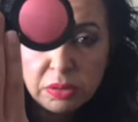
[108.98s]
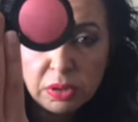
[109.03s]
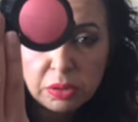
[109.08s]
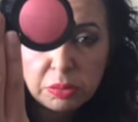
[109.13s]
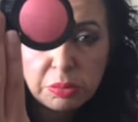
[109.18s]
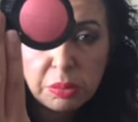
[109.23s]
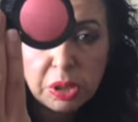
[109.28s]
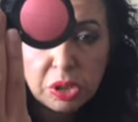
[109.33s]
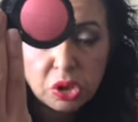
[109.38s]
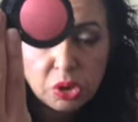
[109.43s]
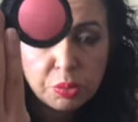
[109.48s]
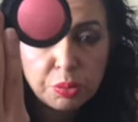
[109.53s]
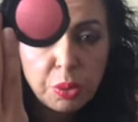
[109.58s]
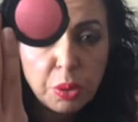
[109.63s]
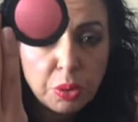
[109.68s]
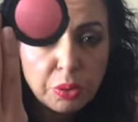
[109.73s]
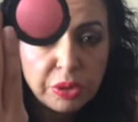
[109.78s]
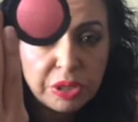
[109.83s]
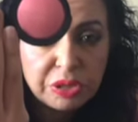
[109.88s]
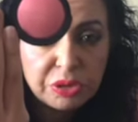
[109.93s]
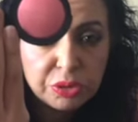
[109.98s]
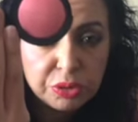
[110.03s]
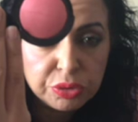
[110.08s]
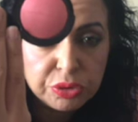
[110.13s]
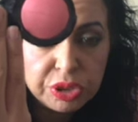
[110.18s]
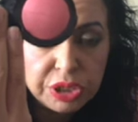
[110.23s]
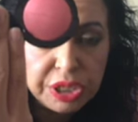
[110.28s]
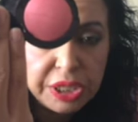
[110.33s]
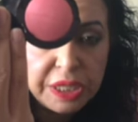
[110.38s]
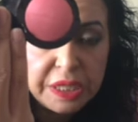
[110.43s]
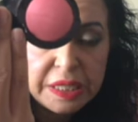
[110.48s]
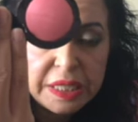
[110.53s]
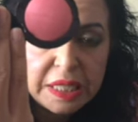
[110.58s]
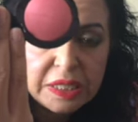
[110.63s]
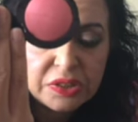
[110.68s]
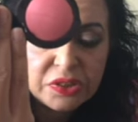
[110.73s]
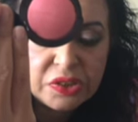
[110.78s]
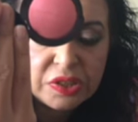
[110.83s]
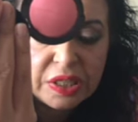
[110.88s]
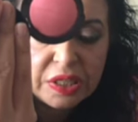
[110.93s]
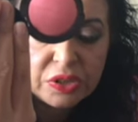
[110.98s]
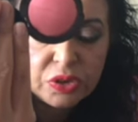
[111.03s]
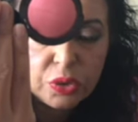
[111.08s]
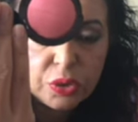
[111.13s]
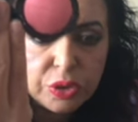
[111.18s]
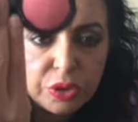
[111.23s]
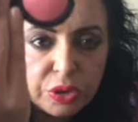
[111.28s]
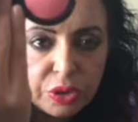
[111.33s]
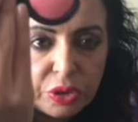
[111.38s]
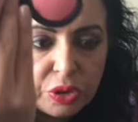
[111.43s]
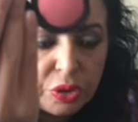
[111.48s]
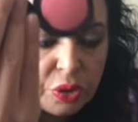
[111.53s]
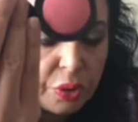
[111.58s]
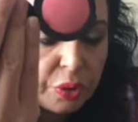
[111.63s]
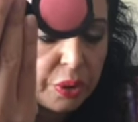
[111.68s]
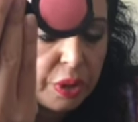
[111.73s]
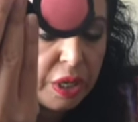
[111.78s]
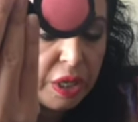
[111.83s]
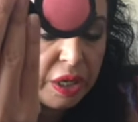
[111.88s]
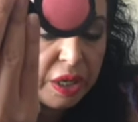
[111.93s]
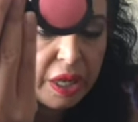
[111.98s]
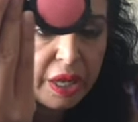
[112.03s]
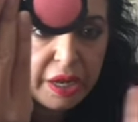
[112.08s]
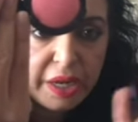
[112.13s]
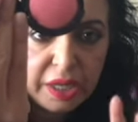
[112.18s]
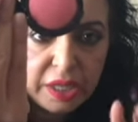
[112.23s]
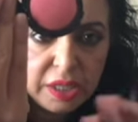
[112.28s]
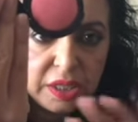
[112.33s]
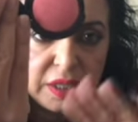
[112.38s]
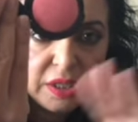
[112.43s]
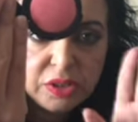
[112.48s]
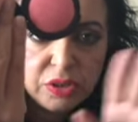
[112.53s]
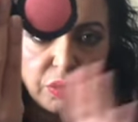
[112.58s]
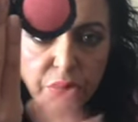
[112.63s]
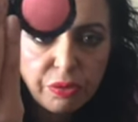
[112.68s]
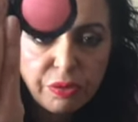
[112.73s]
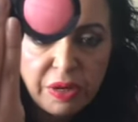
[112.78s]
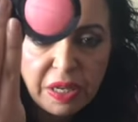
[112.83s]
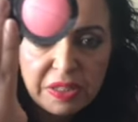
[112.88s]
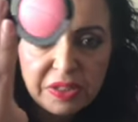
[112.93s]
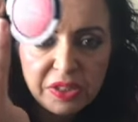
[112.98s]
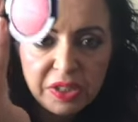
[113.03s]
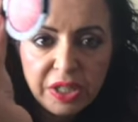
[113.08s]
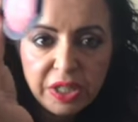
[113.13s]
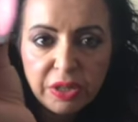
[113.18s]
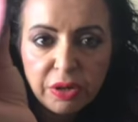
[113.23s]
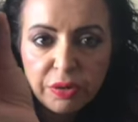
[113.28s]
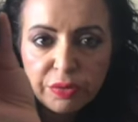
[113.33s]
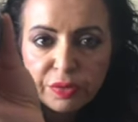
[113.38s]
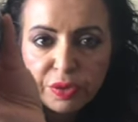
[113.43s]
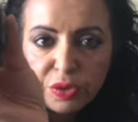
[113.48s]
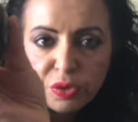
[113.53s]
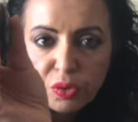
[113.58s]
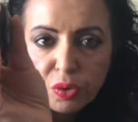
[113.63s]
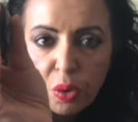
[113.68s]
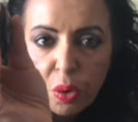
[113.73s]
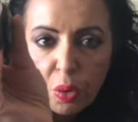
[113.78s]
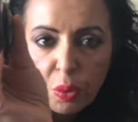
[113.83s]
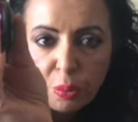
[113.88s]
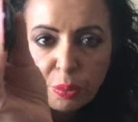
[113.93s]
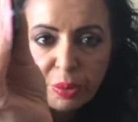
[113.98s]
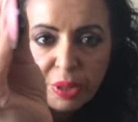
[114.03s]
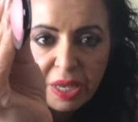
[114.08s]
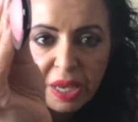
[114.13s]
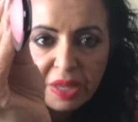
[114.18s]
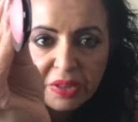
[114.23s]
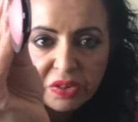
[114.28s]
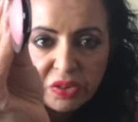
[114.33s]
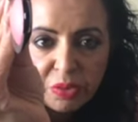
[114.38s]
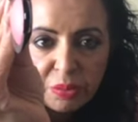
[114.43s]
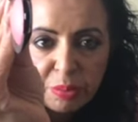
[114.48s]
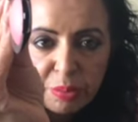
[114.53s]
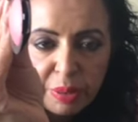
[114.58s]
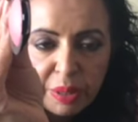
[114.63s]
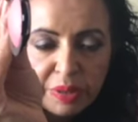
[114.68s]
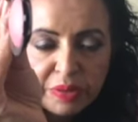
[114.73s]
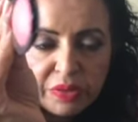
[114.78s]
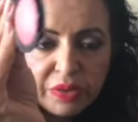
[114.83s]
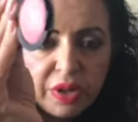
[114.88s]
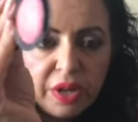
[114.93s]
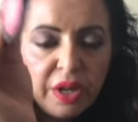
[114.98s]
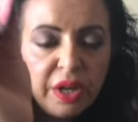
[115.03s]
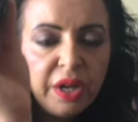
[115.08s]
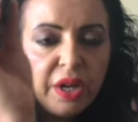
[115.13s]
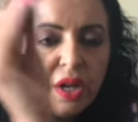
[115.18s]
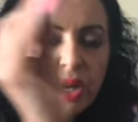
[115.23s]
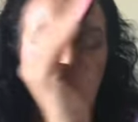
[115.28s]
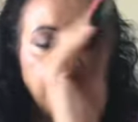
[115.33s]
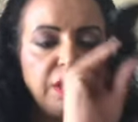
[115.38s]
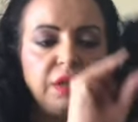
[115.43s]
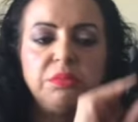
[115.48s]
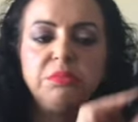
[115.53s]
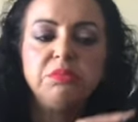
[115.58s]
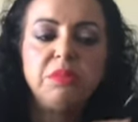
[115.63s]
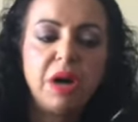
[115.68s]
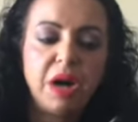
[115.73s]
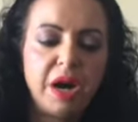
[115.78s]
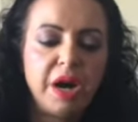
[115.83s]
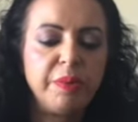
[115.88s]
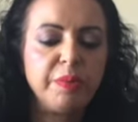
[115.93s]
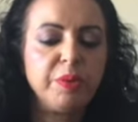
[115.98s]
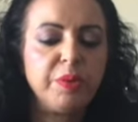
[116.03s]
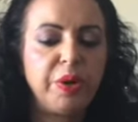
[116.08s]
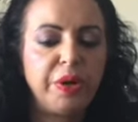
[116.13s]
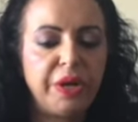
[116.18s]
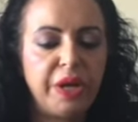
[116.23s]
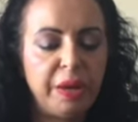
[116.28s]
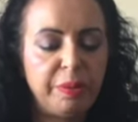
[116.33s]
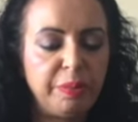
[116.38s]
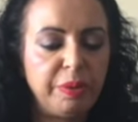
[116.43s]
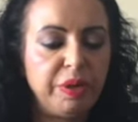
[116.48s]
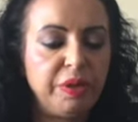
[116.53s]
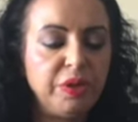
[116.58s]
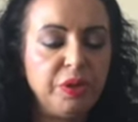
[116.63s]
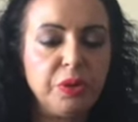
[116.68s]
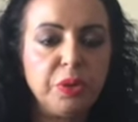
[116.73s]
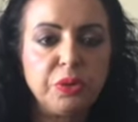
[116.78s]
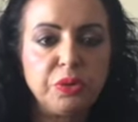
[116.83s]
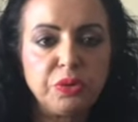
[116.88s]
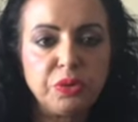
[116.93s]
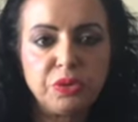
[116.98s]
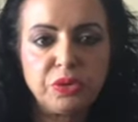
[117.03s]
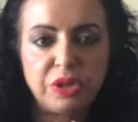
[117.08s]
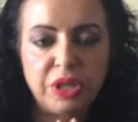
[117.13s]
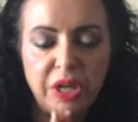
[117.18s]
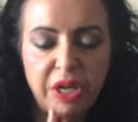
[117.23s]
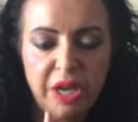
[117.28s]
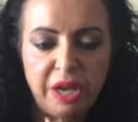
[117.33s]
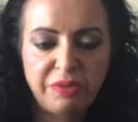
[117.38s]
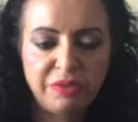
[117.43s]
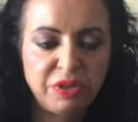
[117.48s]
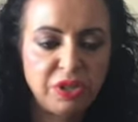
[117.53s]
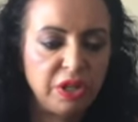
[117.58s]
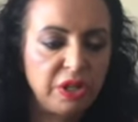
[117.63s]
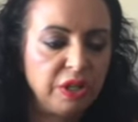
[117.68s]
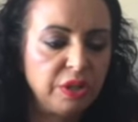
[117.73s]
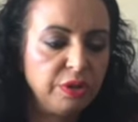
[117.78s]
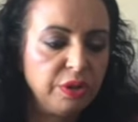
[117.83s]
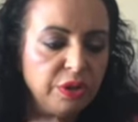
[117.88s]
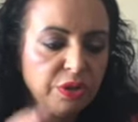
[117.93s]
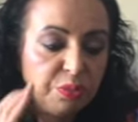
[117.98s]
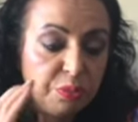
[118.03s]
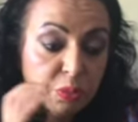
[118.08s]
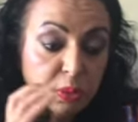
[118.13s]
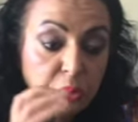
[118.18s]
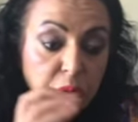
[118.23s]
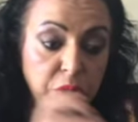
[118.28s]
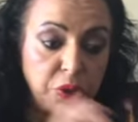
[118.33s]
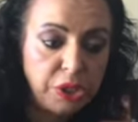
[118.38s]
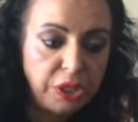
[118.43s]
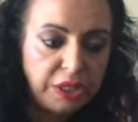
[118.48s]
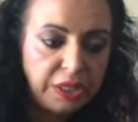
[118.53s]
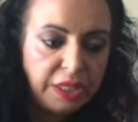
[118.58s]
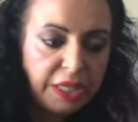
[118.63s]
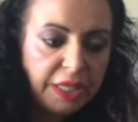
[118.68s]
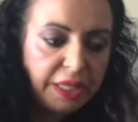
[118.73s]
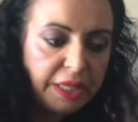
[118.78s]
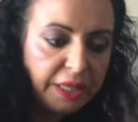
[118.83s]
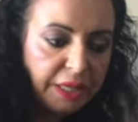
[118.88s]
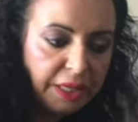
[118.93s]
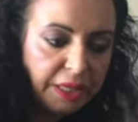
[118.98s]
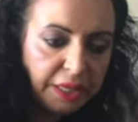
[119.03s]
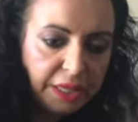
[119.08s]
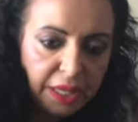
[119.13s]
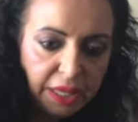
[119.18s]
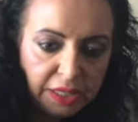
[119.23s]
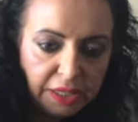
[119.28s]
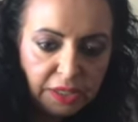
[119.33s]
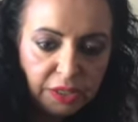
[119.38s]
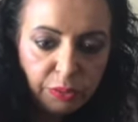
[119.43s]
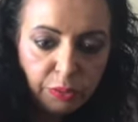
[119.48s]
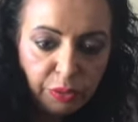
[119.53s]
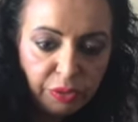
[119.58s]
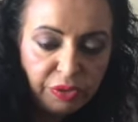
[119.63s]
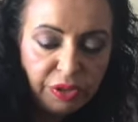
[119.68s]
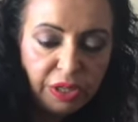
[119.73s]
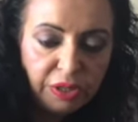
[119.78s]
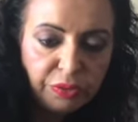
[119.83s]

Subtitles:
much progress to see in that sense, or like no flattening of the dome yet, but I'm quite happy to have started this project with that